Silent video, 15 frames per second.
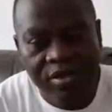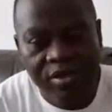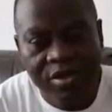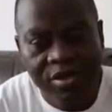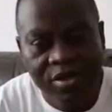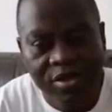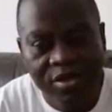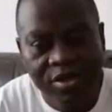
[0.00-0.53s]

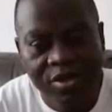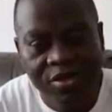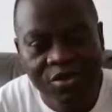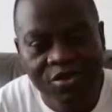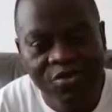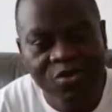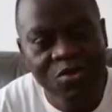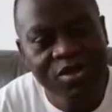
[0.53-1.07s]
the
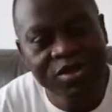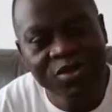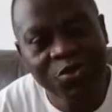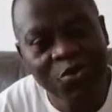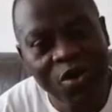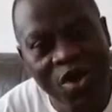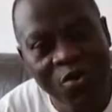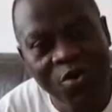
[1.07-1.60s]
reason
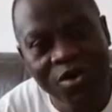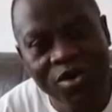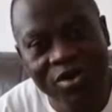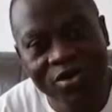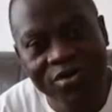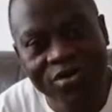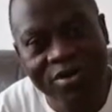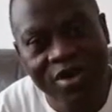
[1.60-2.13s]
why we're
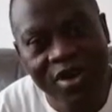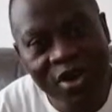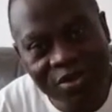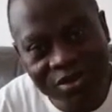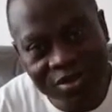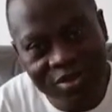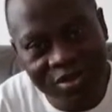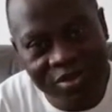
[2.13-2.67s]

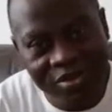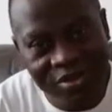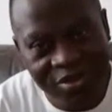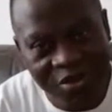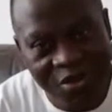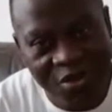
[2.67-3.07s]
relaunching